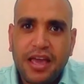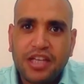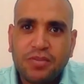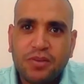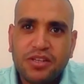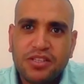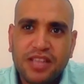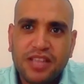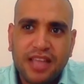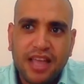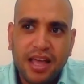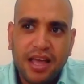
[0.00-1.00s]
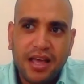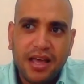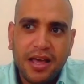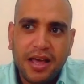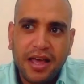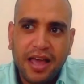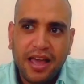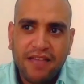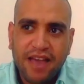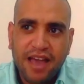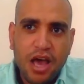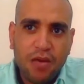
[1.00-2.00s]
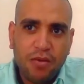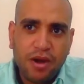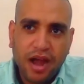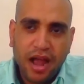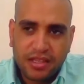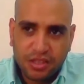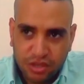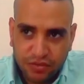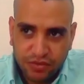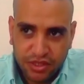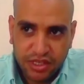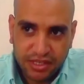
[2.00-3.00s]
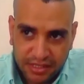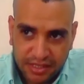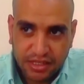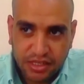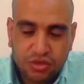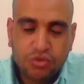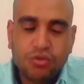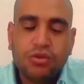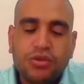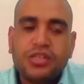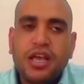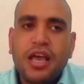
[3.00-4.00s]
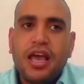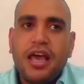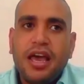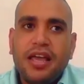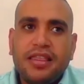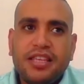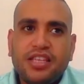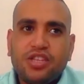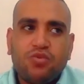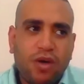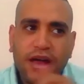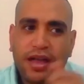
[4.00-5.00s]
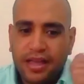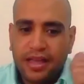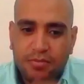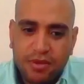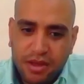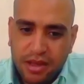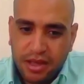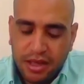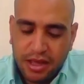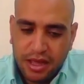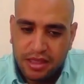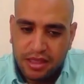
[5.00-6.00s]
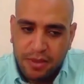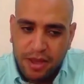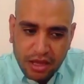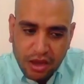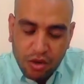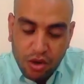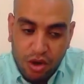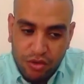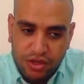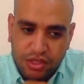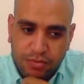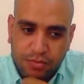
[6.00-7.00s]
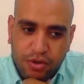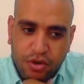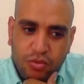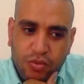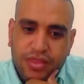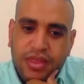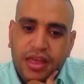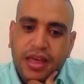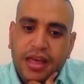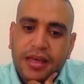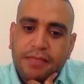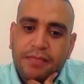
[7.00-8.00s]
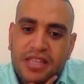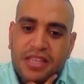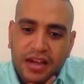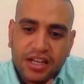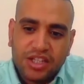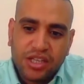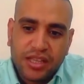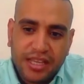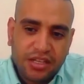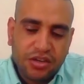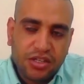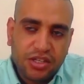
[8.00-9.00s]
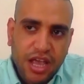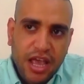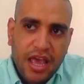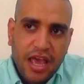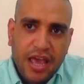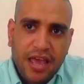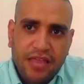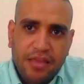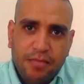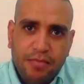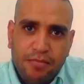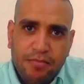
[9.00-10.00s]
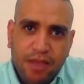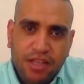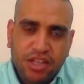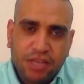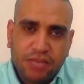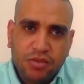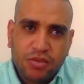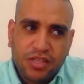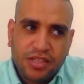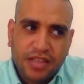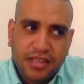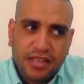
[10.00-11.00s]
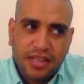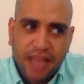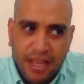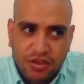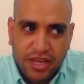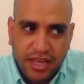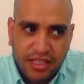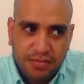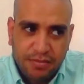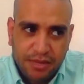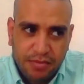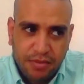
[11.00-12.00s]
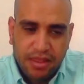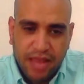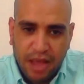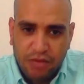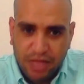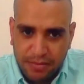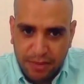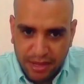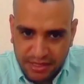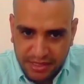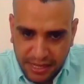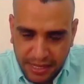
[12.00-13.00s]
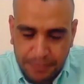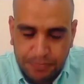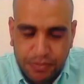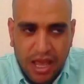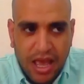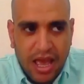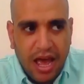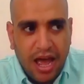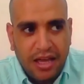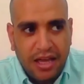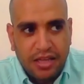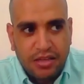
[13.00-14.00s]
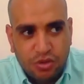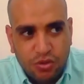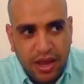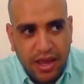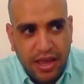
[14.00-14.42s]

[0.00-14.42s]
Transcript: experiences that I have had were at universities and schools. And this is why in the past, co-authored a book with MENA region leaders. And my chapter was entitled Educating People, the Only Panacea. I do